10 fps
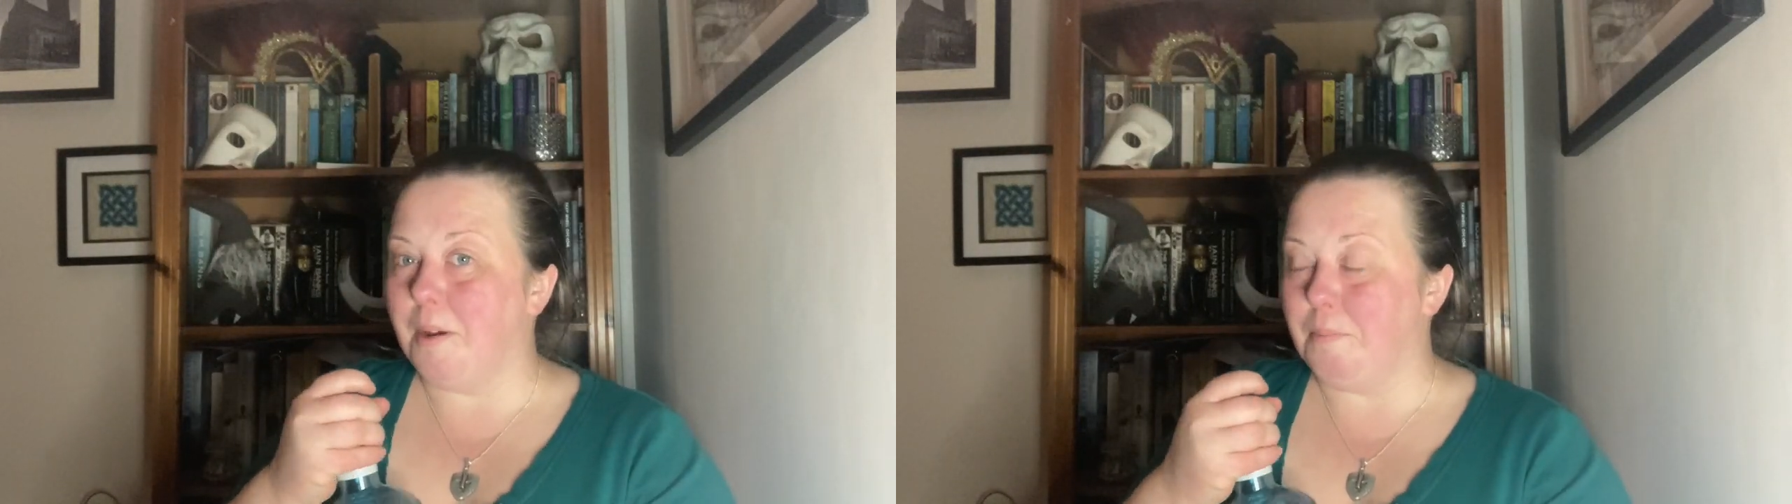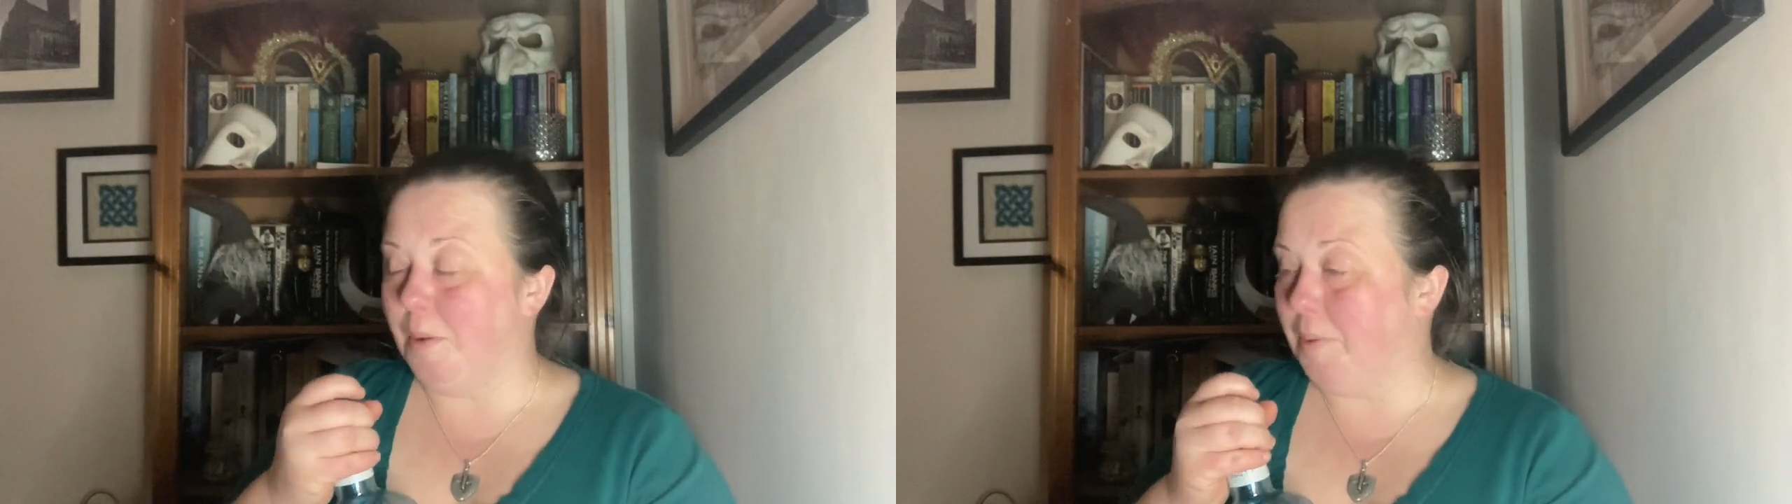
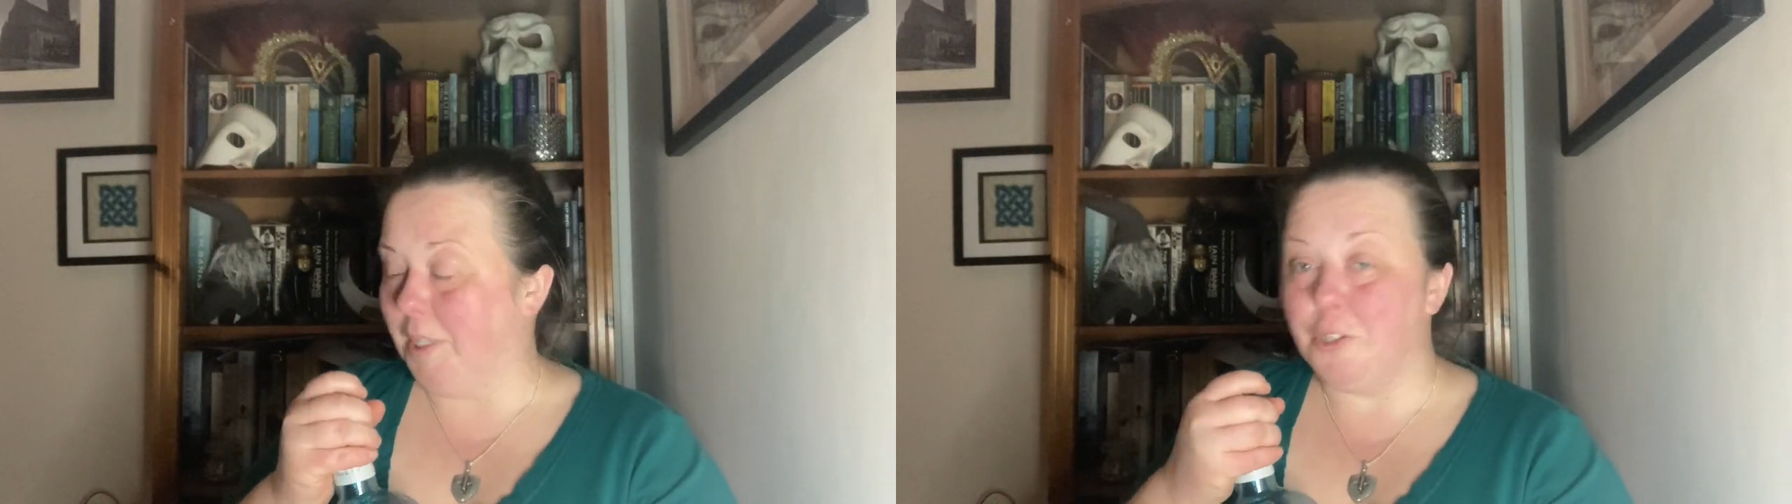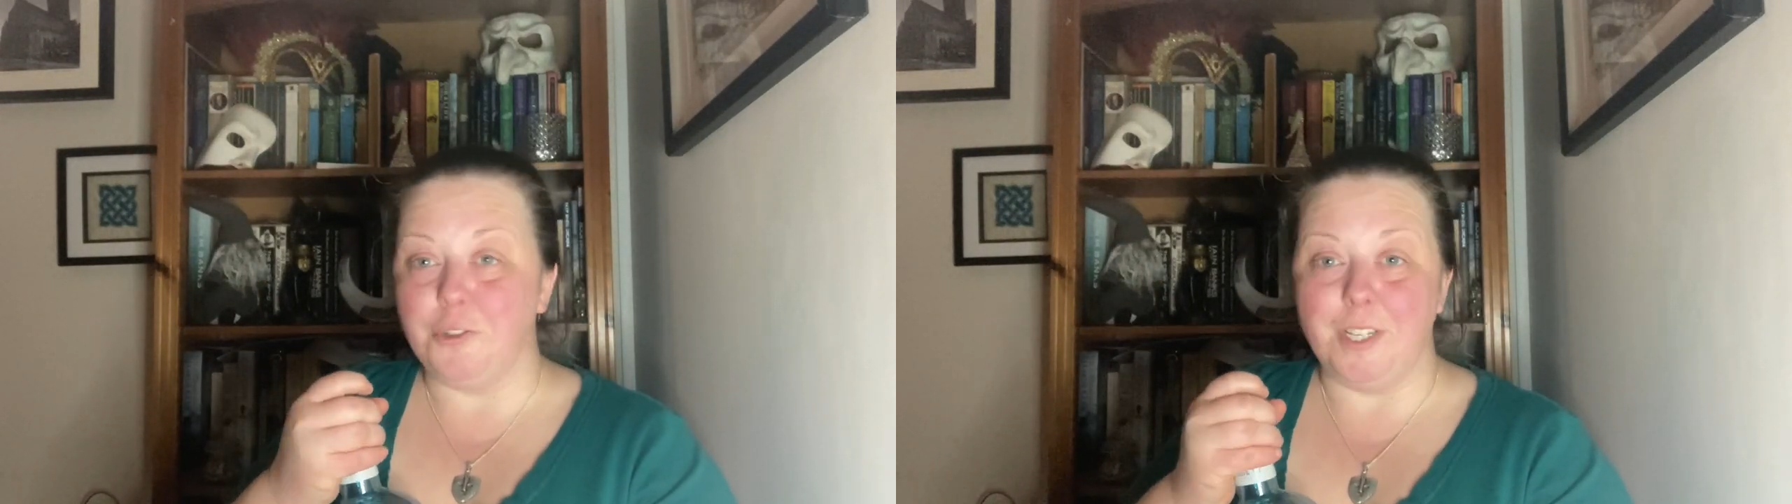
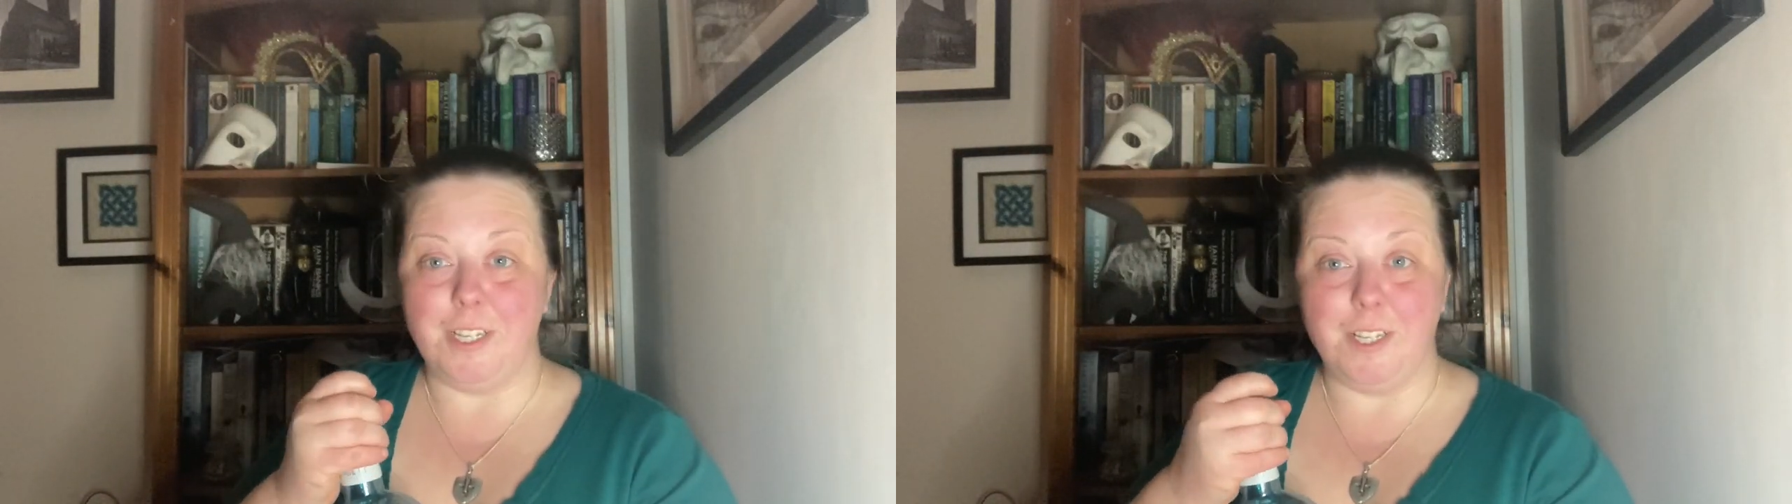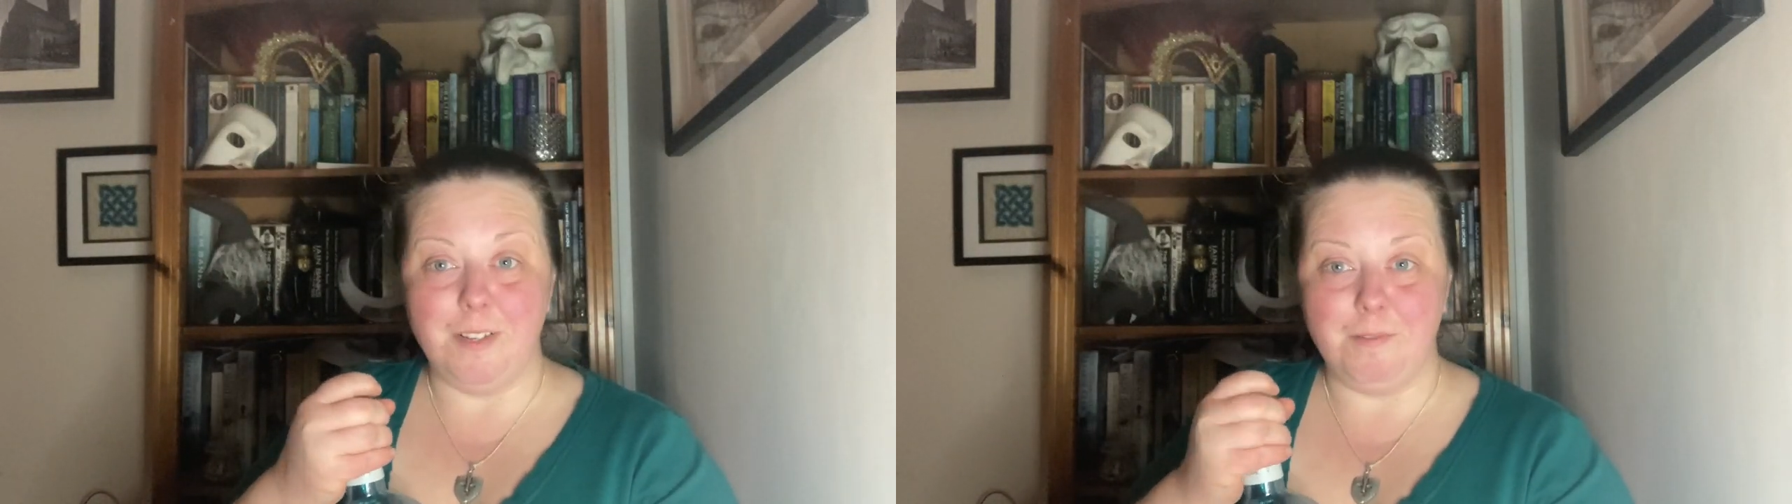
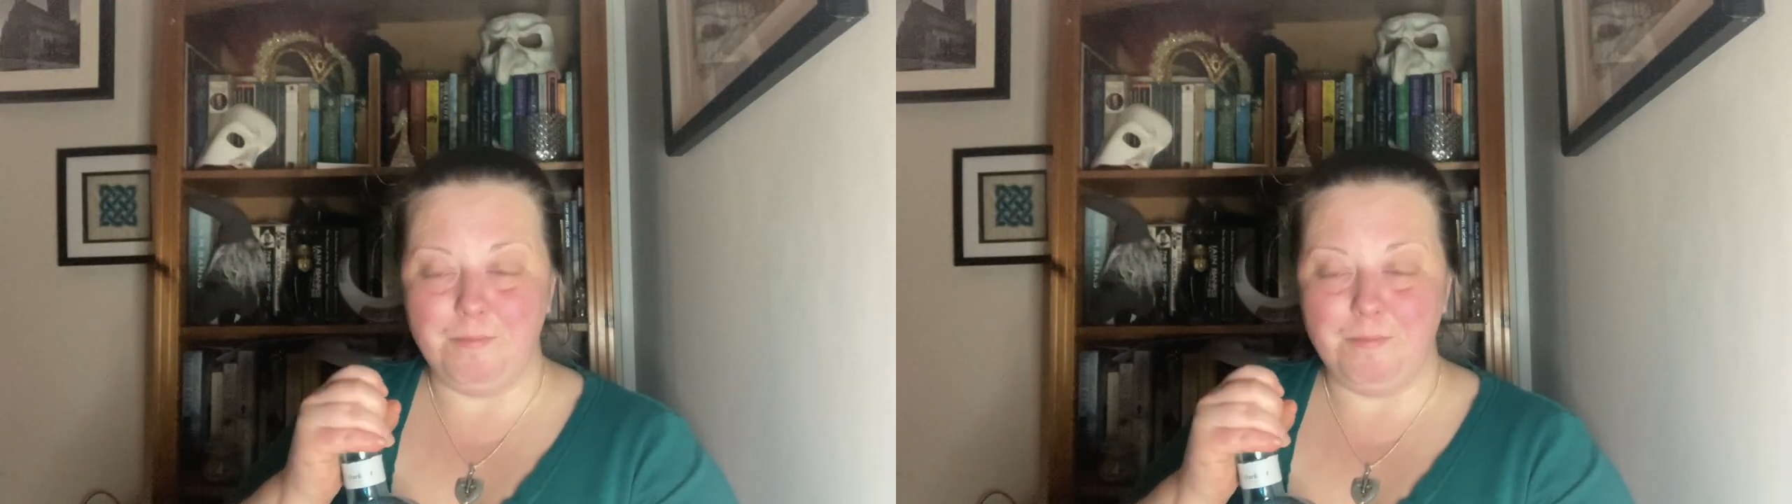obligatory